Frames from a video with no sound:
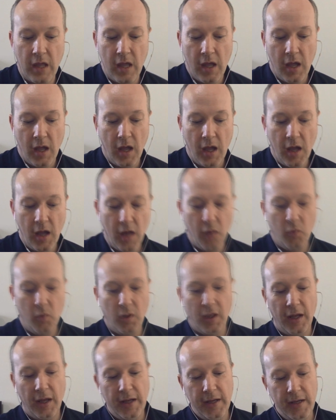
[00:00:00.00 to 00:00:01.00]

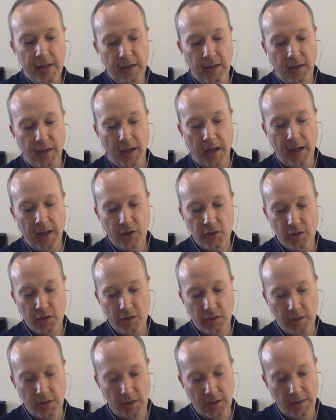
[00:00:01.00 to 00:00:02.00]
Well, I
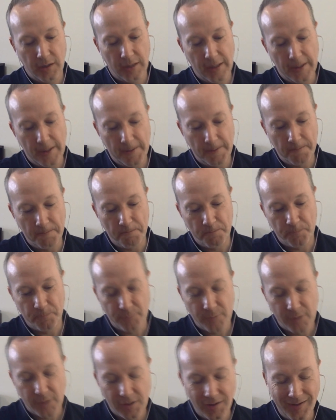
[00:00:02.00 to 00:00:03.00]
actually, I
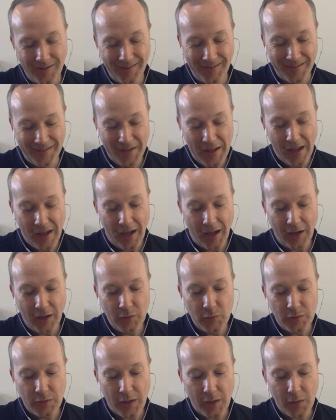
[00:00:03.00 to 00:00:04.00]

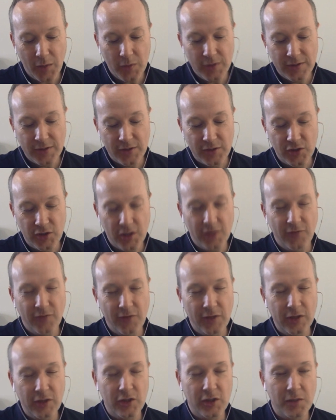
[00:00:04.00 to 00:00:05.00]
was just
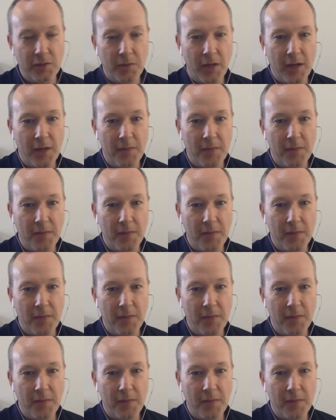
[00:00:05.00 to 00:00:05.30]
finishing my